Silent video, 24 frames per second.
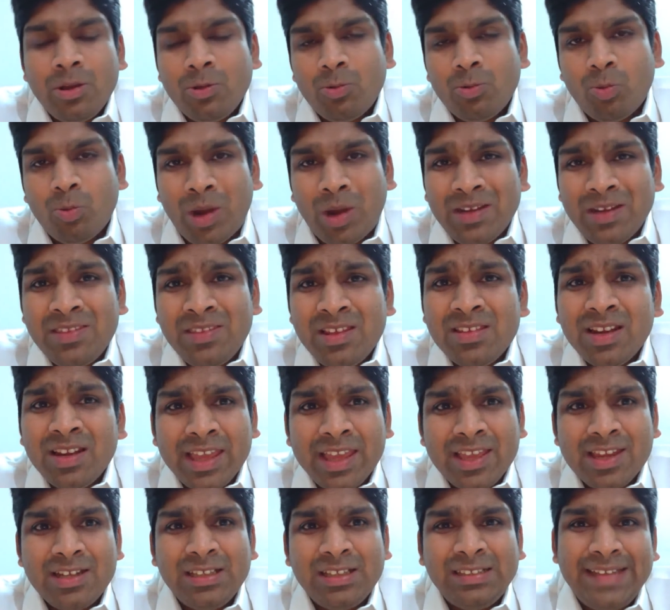One thing that
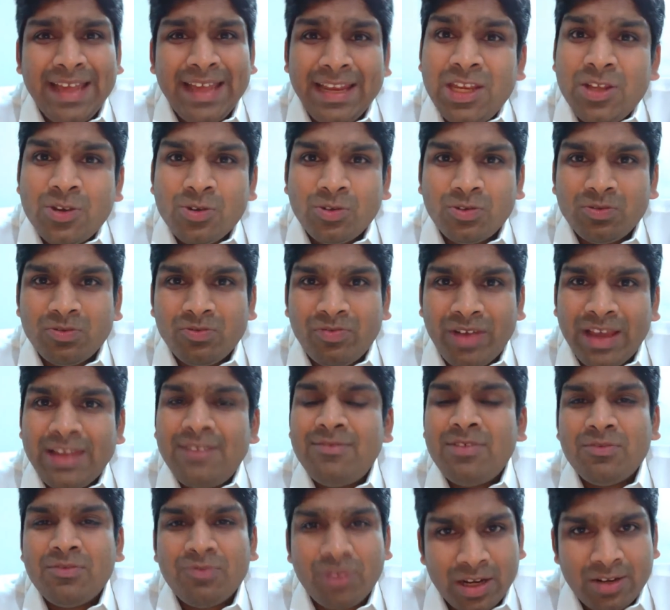I can tell you while
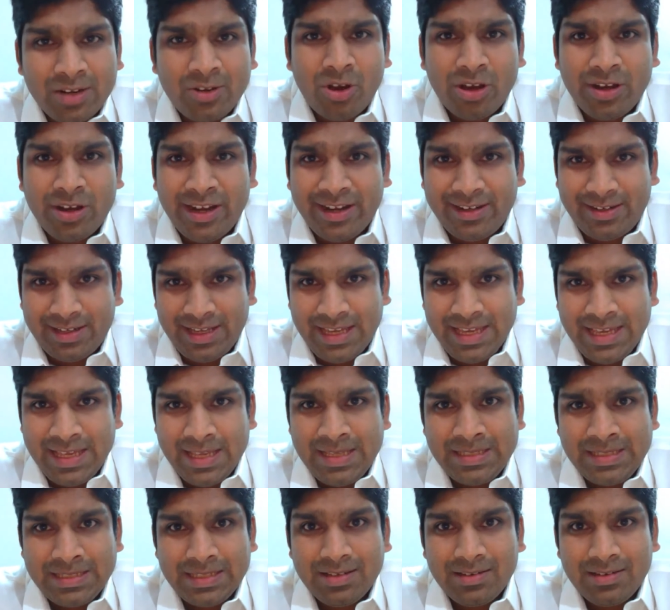we work on it
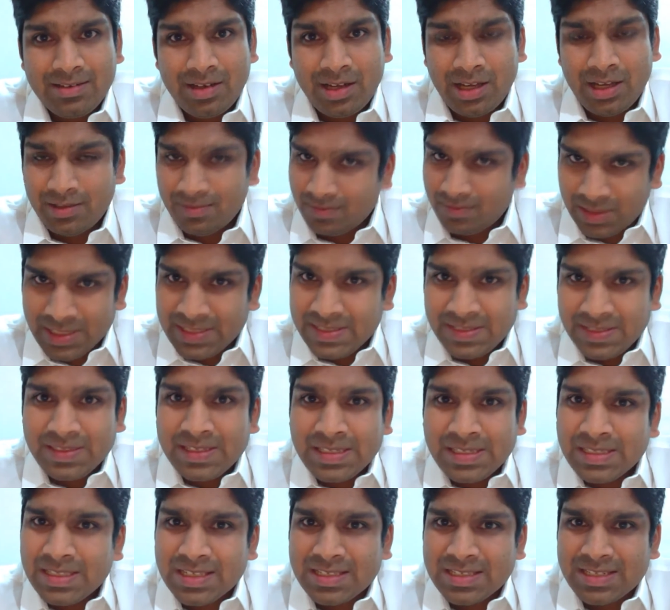is this
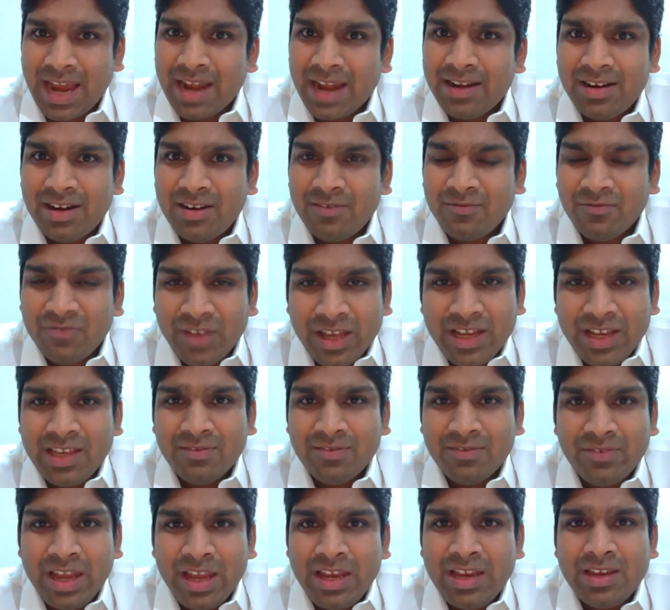is a standard,
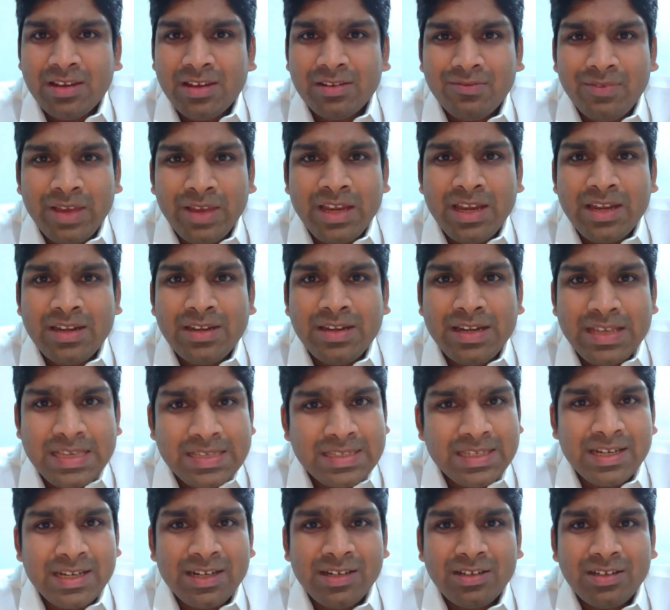very, very, very
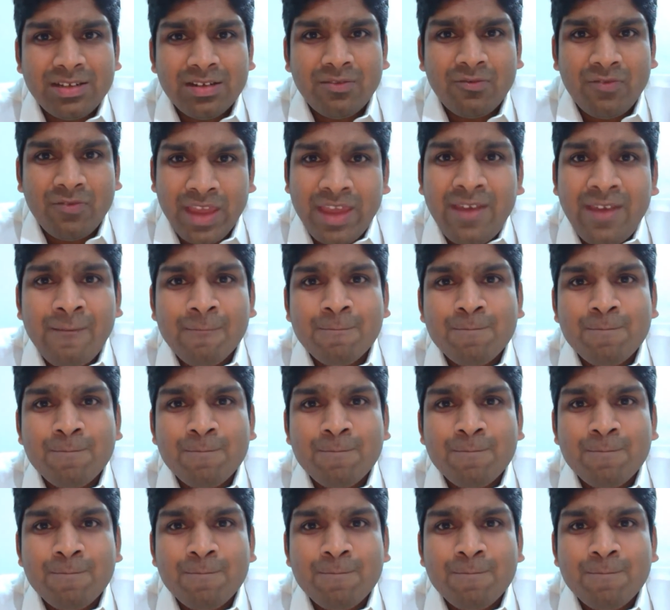decent way.